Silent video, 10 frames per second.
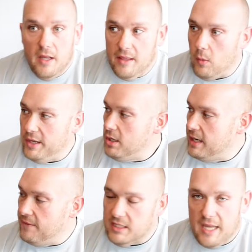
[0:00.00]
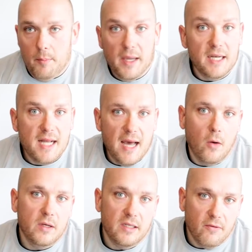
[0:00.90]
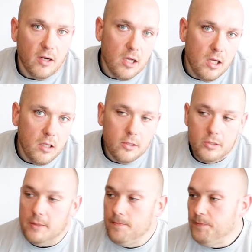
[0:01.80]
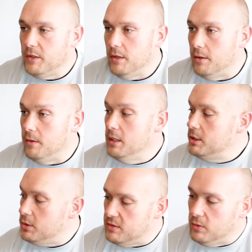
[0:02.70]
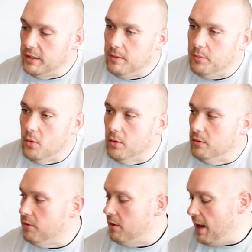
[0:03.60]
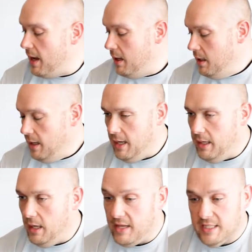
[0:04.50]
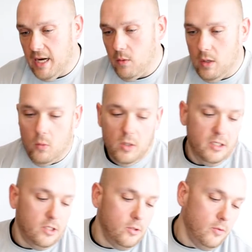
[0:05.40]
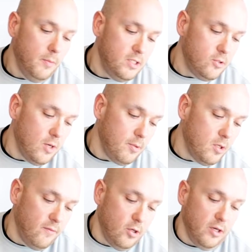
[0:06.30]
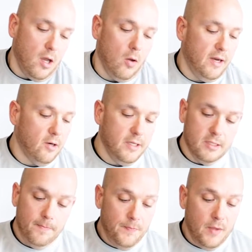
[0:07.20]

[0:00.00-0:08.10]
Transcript: That way you can have the same bait tied on in different colors, you know. So it's really important for that. And that's kind of what I wanted to do to make sure I'm covered in all areas.